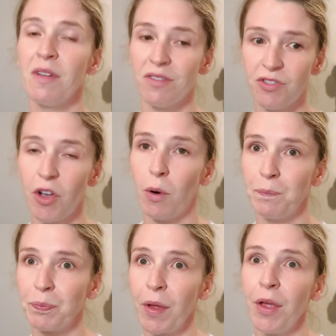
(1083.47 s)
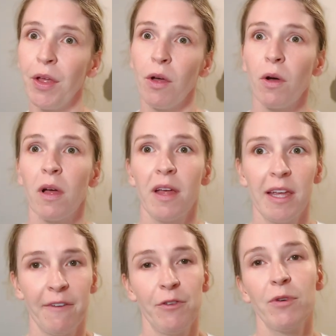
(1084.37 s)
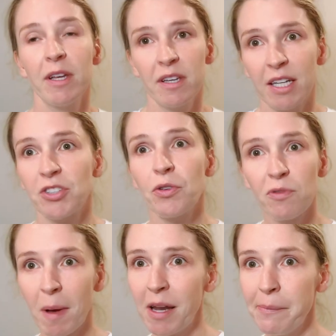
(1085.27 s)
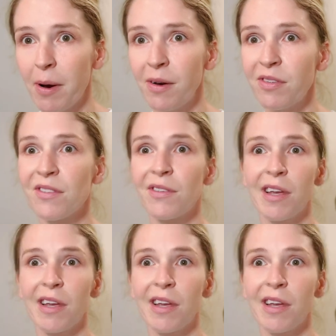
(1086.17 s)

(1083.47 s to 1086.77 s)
So if you can touch those body parts